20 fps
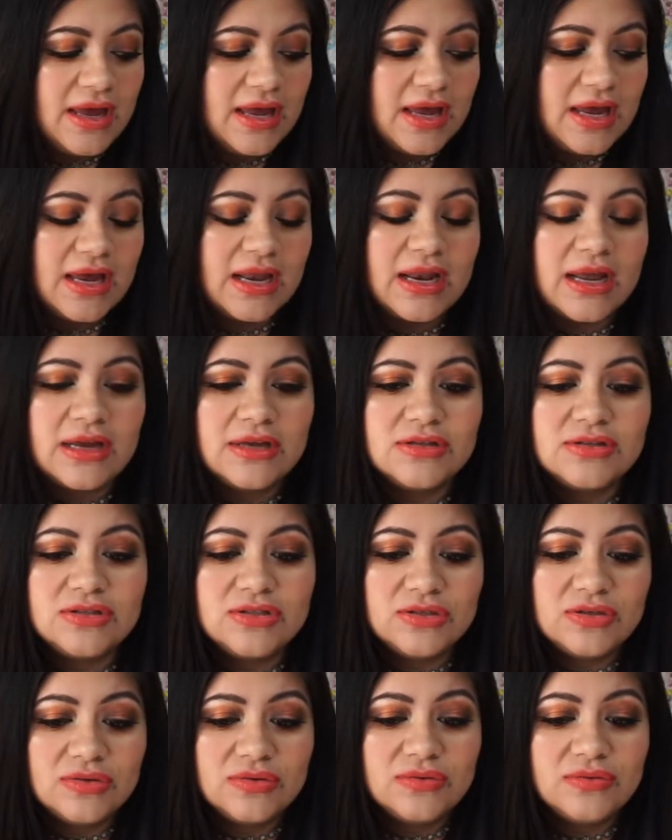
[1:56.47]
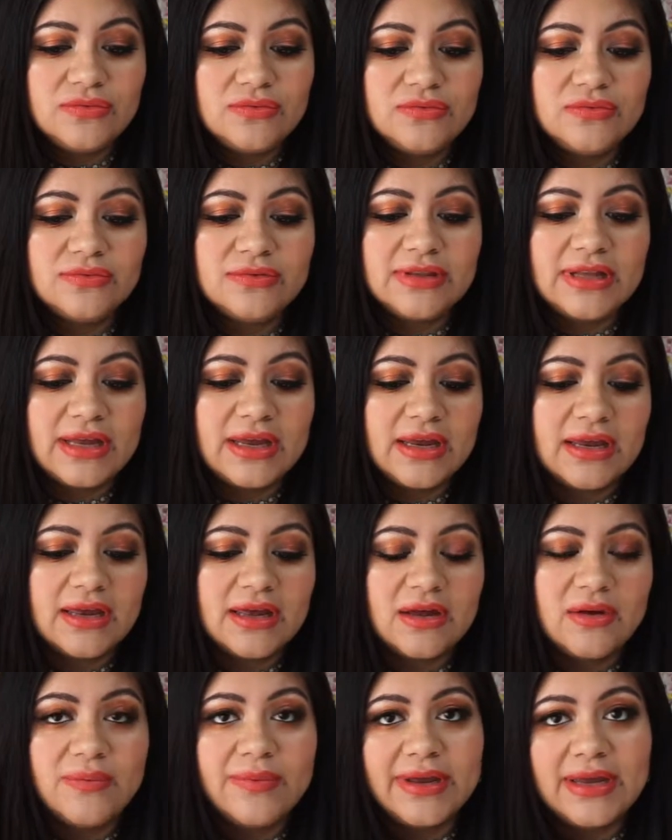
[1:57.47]
and I do like
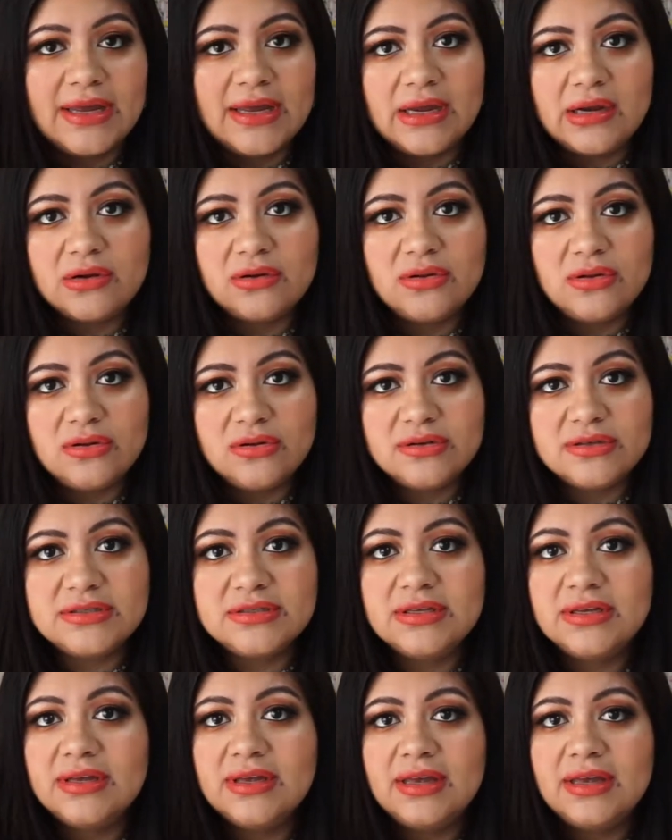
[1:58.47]
how my hair looks.